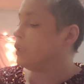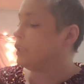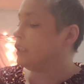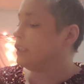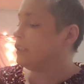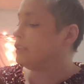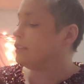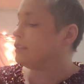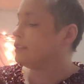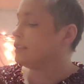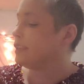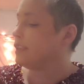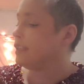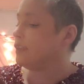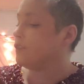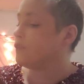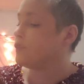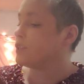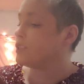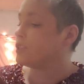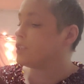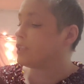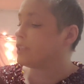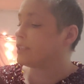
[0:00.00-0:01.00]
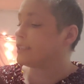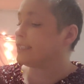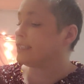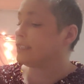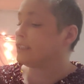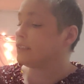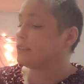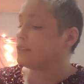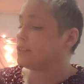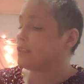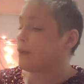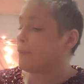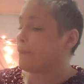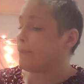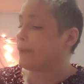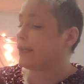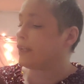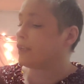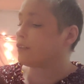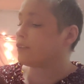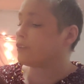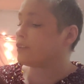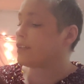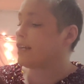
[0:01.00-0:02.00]
wall of the darkened
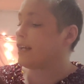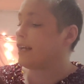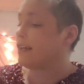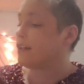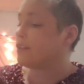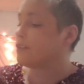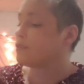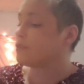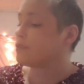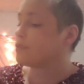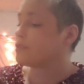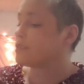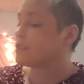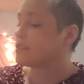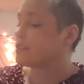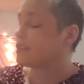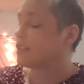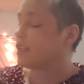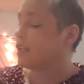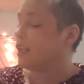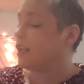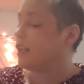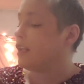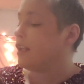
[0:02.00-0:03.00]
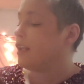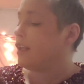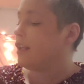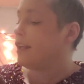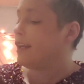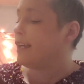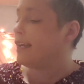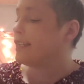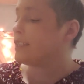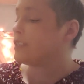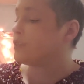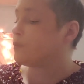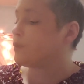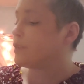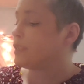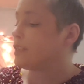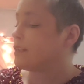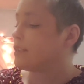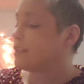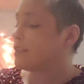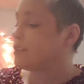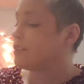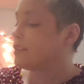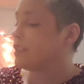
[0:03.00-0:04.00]
manor house, and
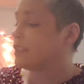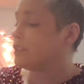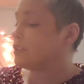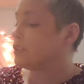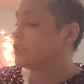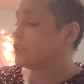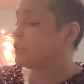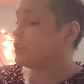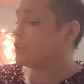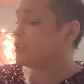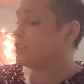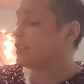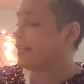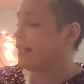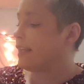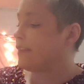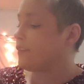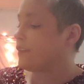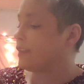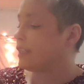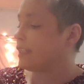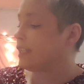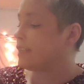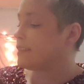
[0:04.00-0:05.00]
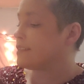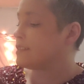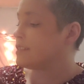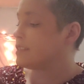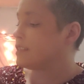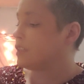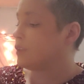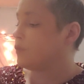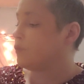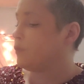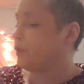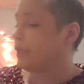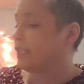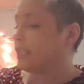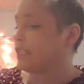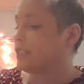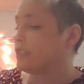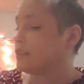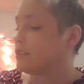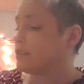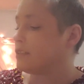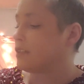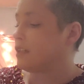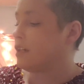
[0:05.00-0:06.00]
with the thunder and the gusting
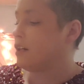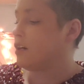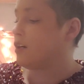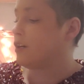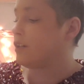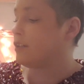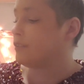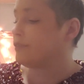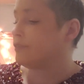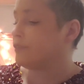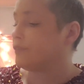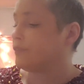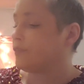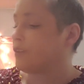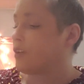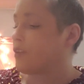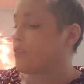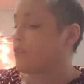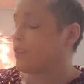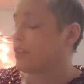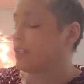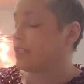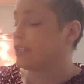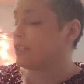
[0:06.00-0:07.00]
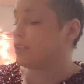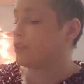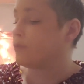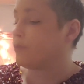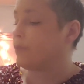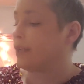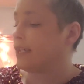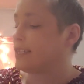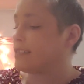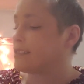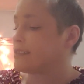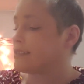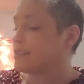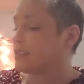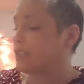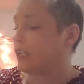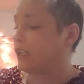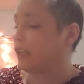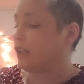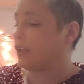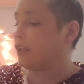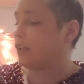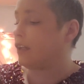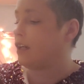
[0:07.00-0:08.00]
wind off the nearby
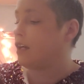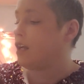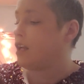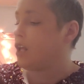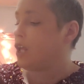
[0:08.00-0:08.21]
sea,